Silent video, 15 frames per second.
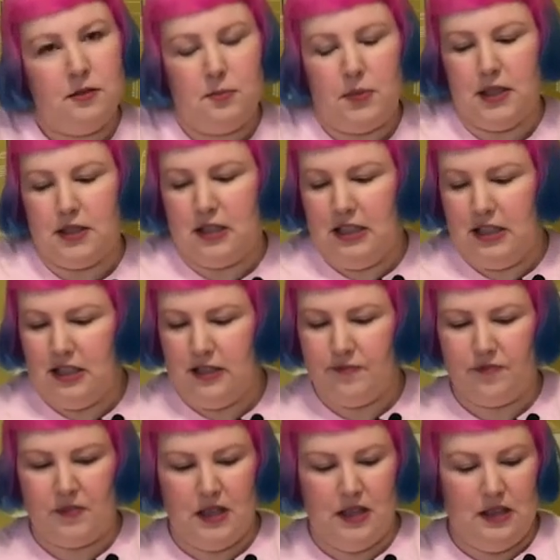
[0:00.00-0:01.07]
But
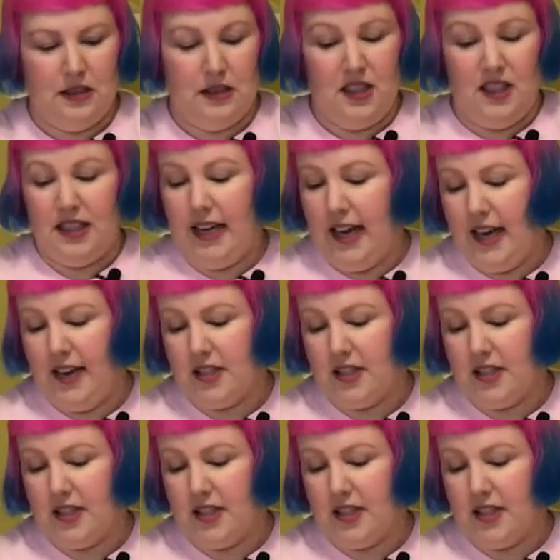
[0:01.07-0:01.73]
yeah,